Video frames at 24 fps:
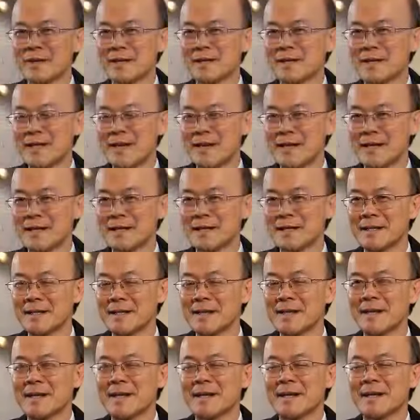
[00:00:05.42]
Tan.
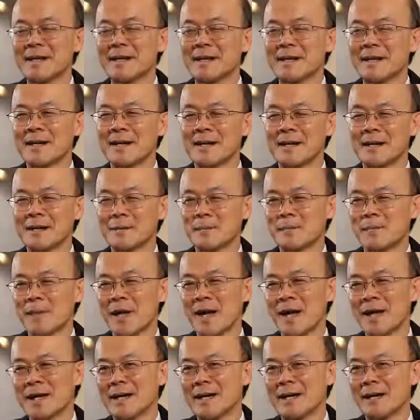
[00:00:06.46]

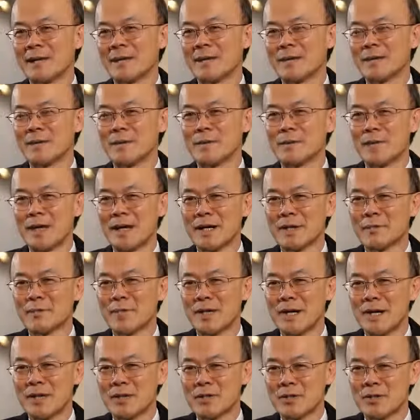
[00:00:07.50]
I earned my
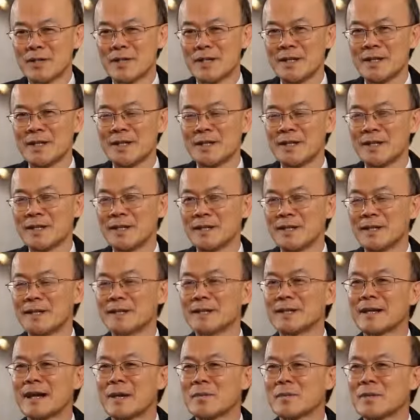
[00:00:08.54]
PhD
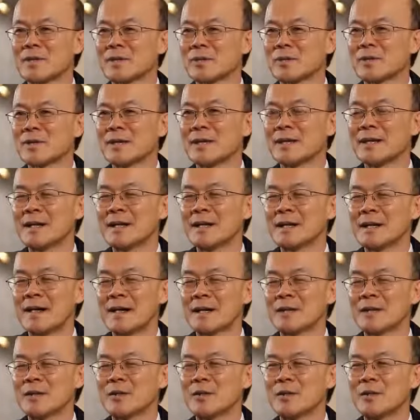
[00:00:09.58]
in chemistry
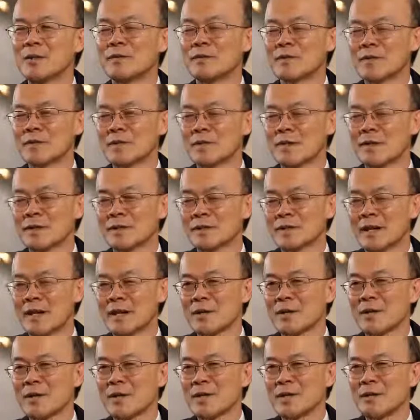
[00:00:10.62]
at the University of
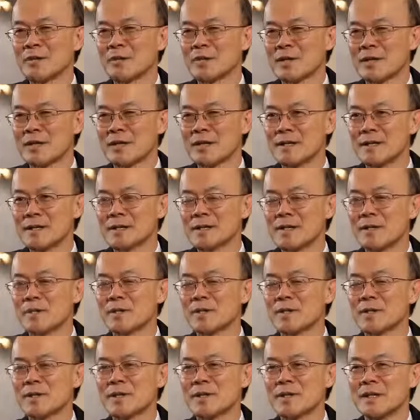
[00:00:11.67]
Otago in New Zealand some
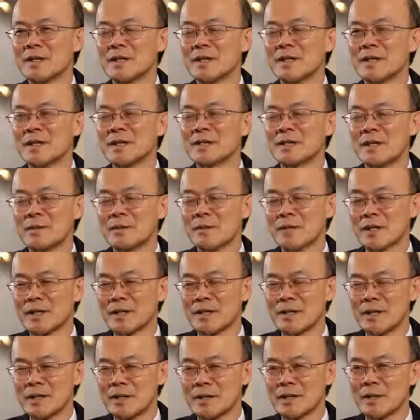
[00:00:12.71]
30-something
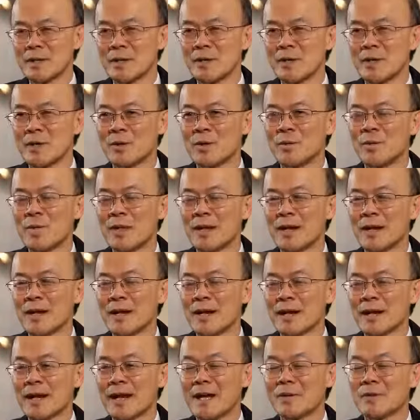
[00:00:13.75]
years ago.
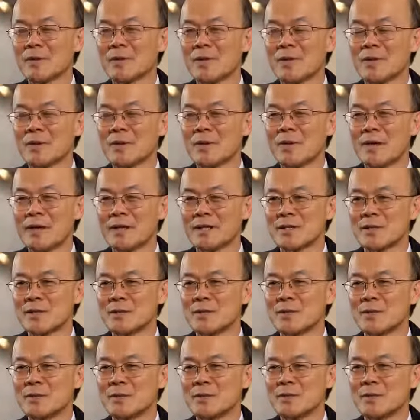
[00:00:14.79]
I came to the US to
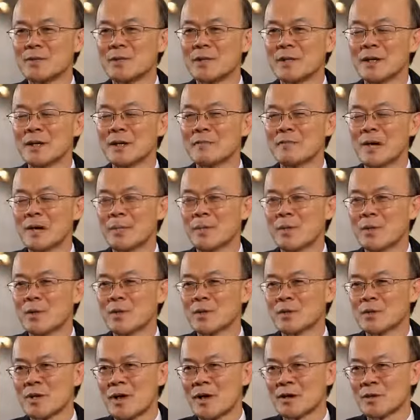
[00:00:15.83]
do my
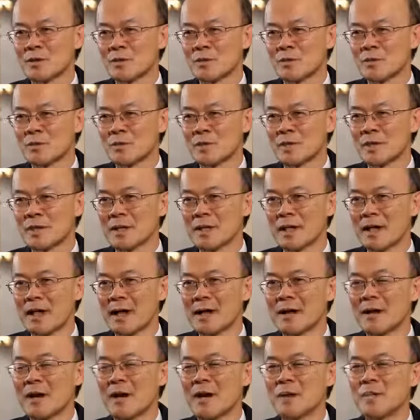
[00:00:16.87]
postdoctoral work
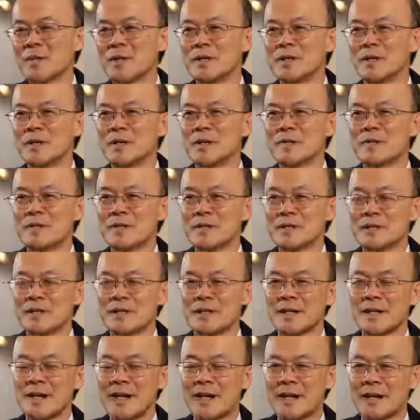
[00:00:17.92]
at Auburn
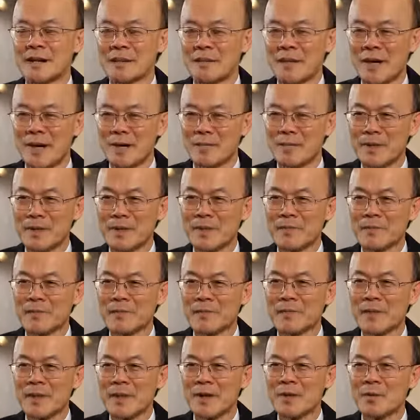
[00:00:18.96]
University, Alabama,
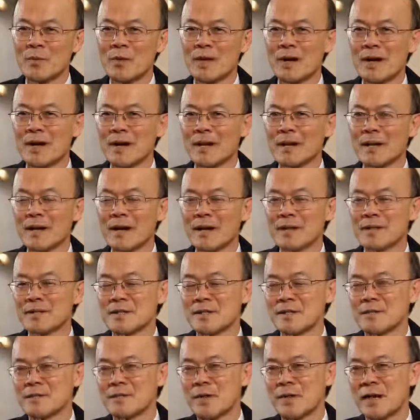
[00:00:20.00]
where I
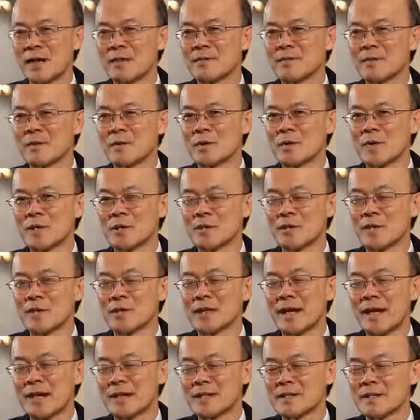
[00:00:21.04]
concentrate and focus on
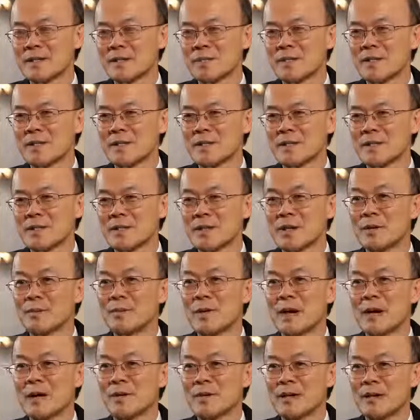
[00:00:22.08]
cancer research and
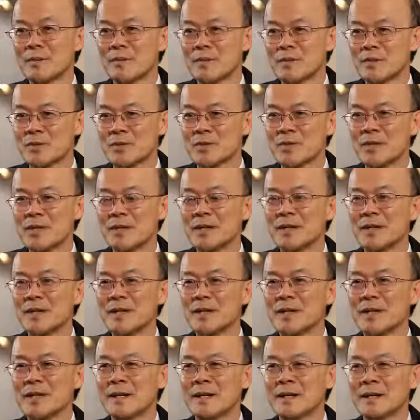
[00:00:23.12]
biochemistry.
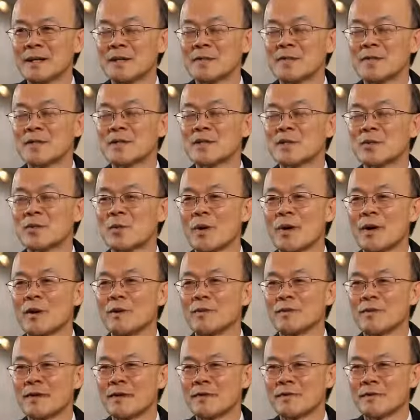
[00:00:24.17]
The first
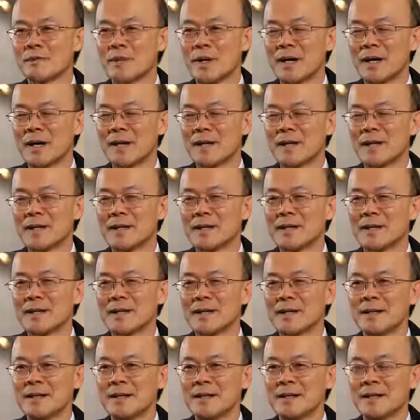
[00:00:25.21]
12 of my
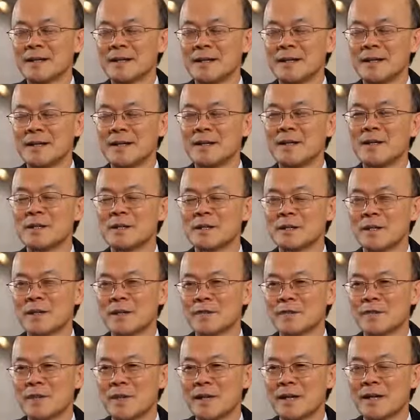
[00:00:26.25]
years
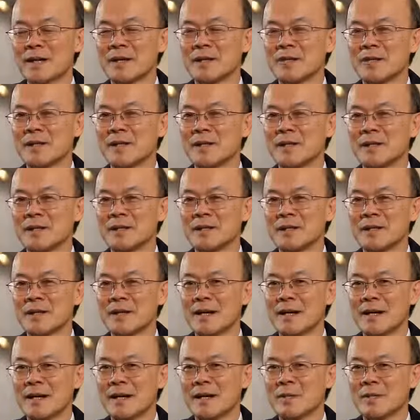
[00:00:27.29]
of my career,
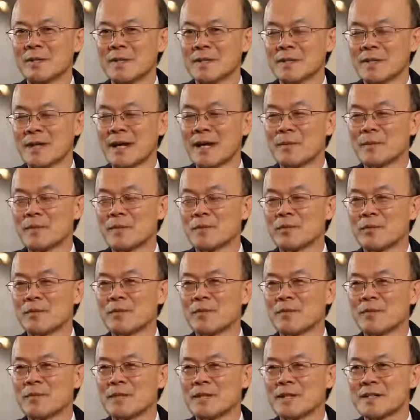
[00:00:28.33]
I was a chemistry
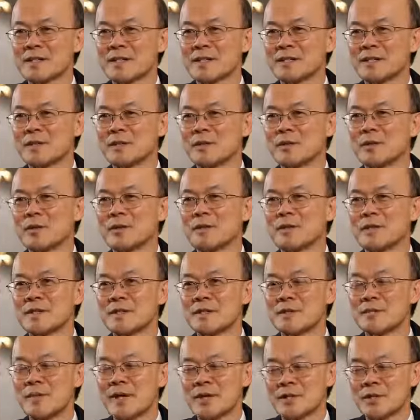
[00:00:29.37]
professor at the University
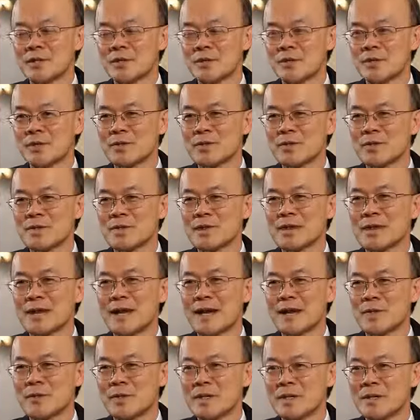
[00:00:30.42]
of Massachusetts in
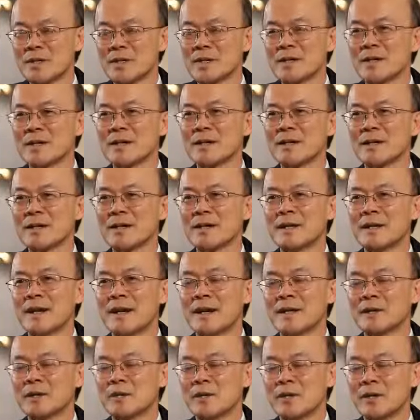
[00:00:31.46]
Amherst. Later,
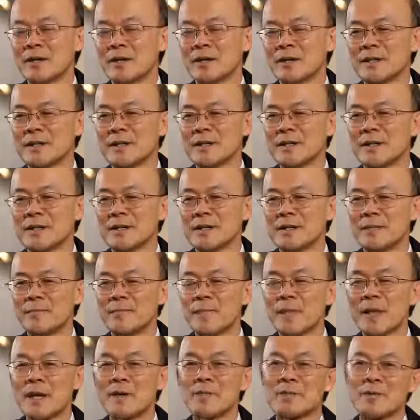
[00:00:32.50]
I joined the
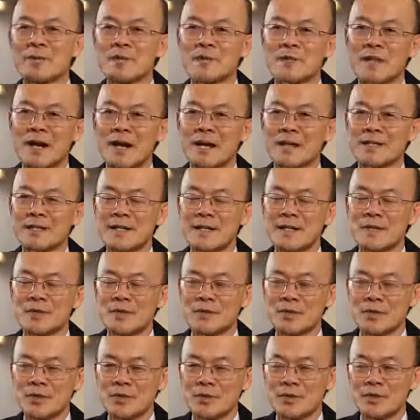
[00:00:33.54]
Food Science and
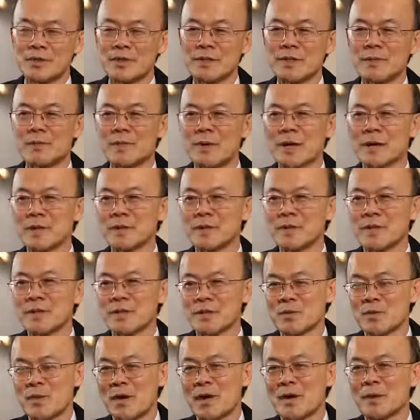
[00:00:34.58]
Nutrition department
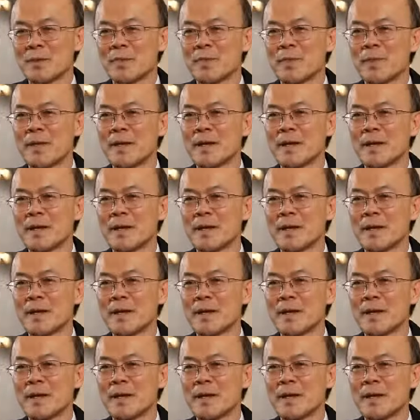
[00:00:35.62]
as well.